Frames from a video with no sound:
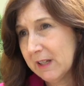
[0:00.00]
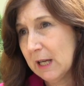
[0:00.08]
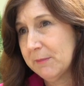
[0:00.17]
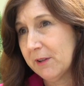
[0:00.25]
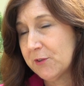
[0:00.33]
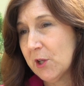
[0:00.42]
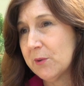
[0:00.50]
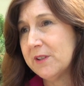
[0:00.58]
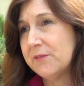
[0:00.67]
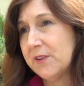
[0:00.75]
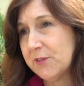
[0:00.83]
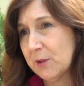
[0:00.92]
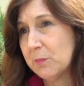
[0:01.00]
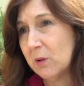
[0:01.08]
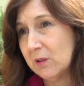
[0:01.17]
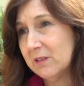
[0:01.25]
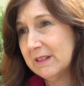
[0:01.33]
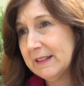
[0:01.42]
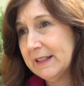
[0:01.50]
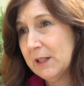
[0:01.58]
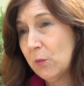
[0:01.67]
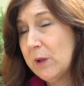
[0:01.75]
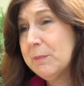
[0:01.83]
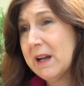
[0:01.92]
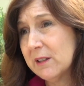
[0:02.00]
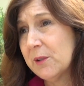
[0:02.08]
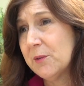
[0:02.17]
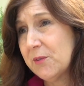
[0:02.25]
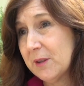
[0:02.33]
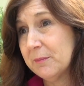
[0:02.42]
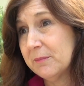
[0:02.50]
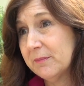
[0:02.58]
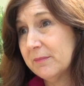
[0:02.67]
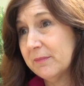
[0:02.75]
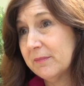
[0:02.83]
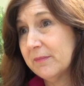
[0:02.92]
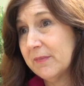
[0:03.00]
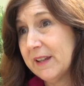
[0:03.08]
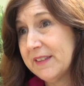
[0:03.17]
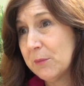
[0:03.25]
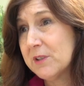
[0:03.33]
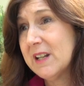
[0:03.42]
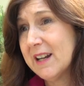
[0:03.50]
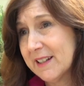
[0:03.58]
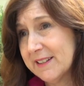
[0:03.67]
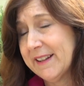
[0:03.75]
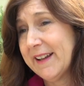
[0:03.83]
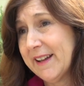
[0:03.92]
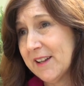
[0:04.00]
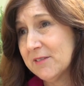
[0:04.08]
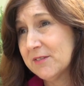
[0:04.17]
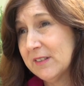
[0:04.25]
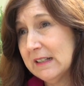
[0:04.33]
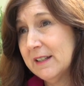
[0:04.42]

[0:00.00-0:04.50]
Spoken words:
becoming so invisible, we might lose them, and then we're not going to have